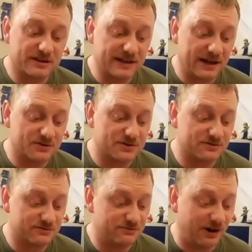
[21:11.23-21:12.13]

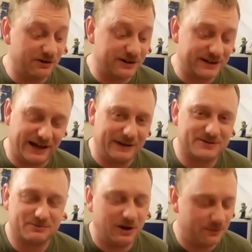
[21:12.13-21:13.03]
1,000 rolling
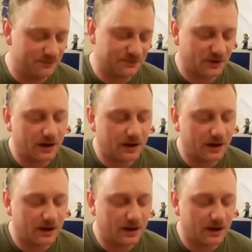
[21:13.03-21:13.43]
games, well,